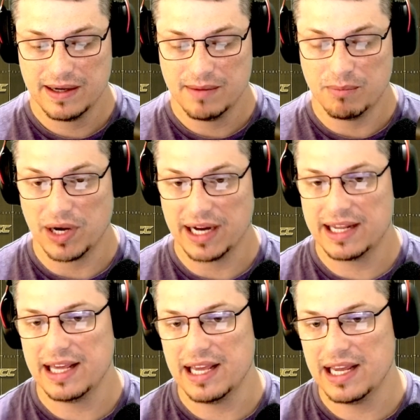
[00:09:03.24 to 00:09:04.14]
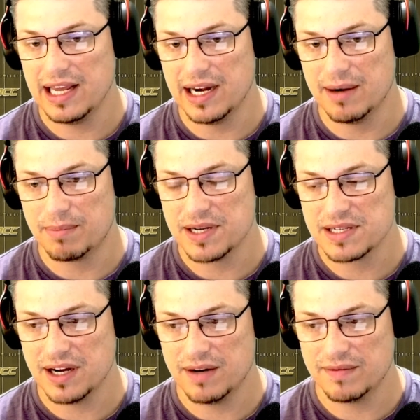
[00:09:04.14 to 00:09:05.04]
Brent Key in a press
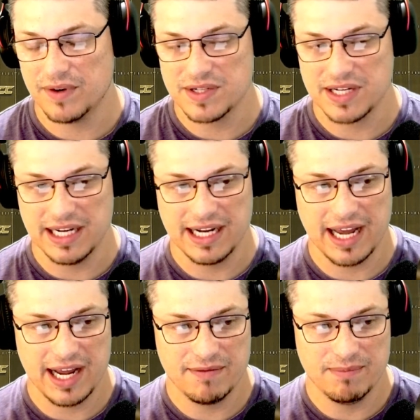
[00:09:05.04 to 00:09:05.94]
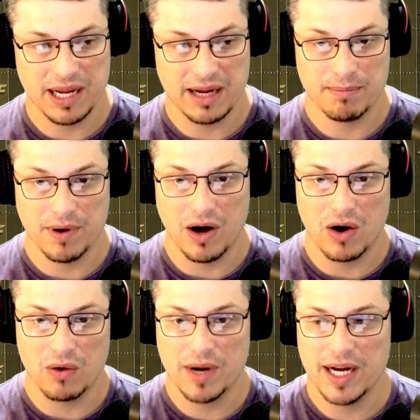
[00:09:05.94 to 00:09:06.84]
conference he gave, being
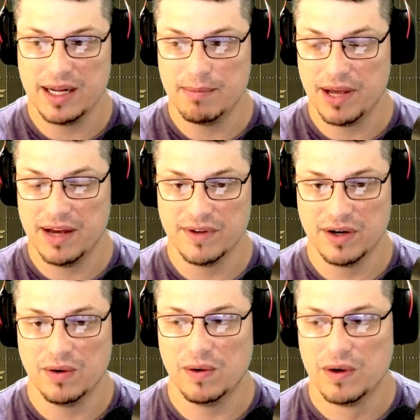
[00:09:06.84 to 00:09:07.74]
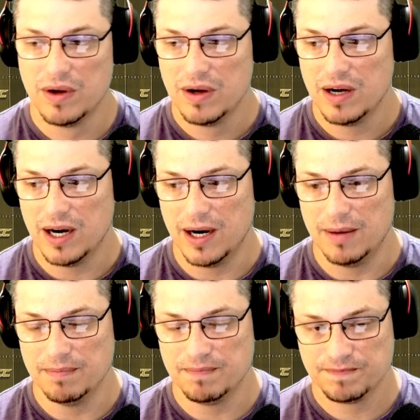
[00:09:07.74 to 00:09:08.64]
already pivotal
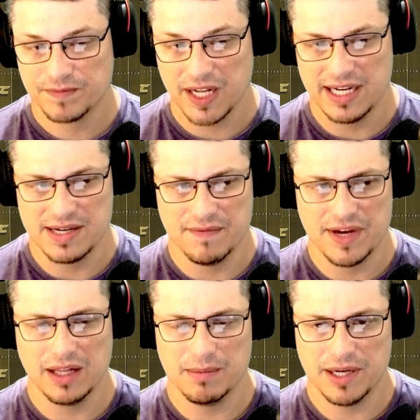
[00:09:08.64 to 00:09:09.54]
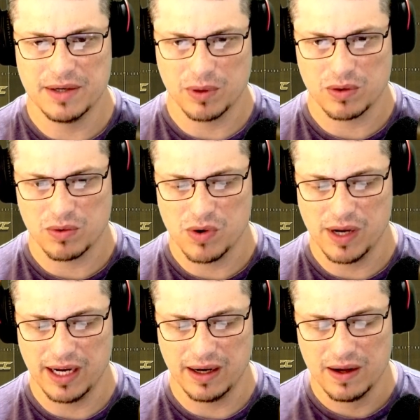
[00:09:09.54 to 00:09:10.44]
in development and
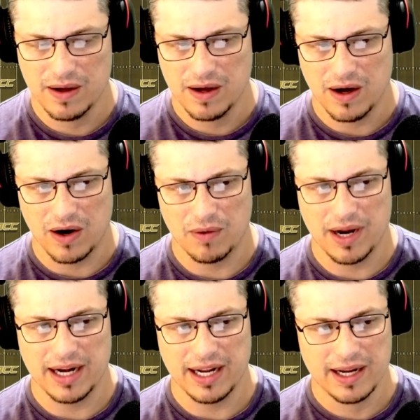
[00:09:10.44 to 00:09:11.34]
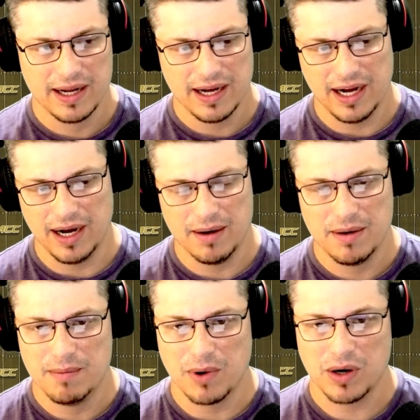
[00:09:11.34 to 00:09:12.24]
recruiting already.
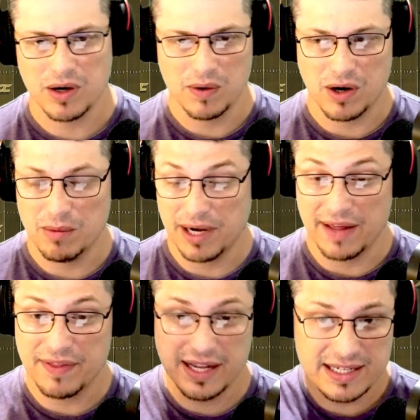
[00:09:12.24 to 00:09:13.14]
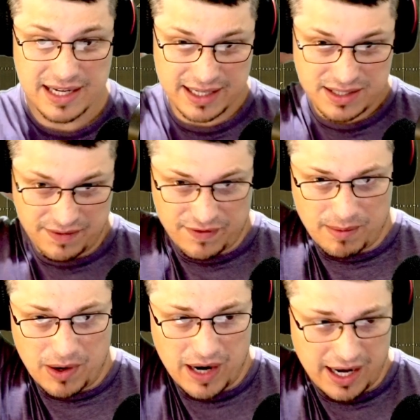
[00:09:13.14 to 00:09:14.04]
Marco Coleman, I think he's actually
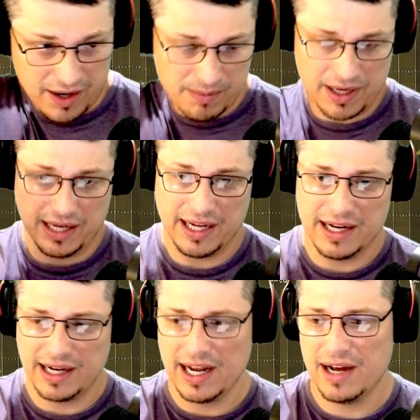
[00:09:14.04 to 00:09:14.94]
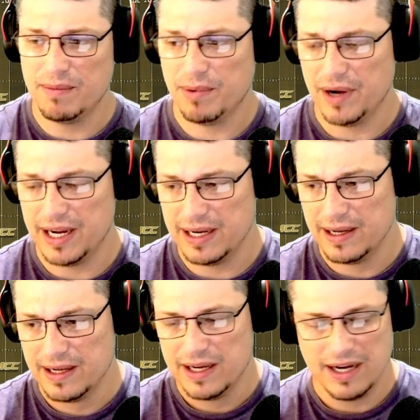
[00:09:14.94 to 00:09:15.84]
from Ohio, but again, a guy who played
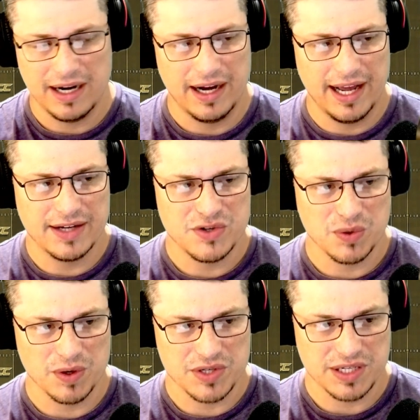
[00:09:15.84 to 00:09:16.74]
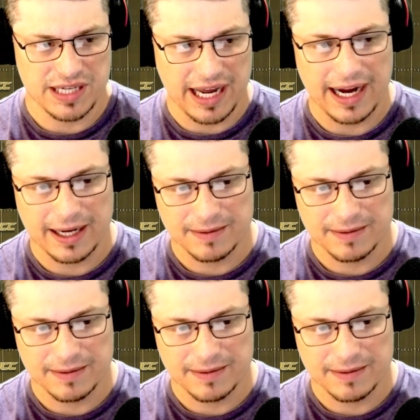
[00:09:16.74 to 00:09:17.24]
at Georgia Tech.